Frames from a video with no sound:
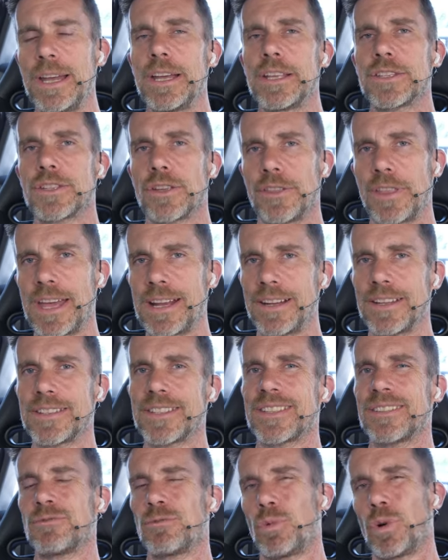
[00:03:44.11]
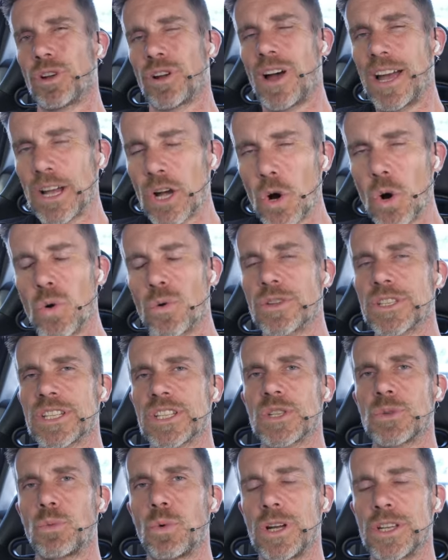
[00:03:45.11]
So that is what I call
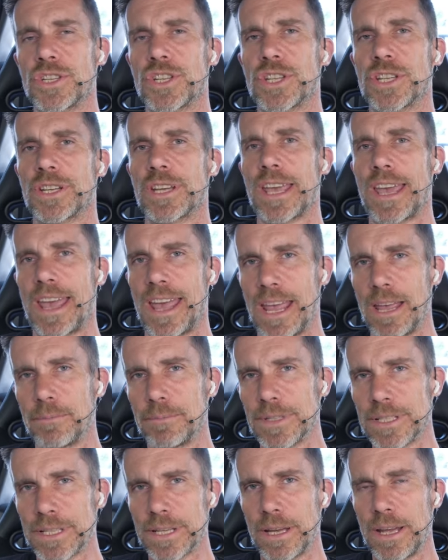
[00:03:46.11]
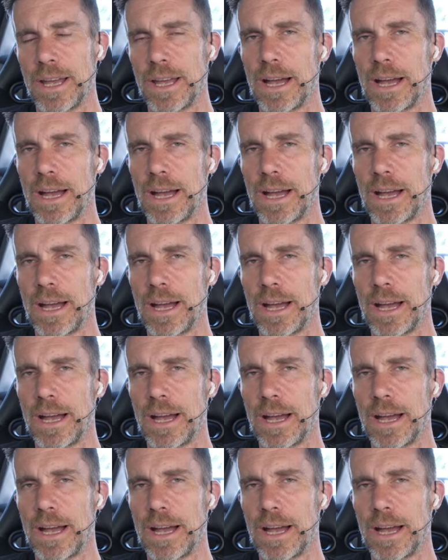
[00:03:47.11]
switched cams.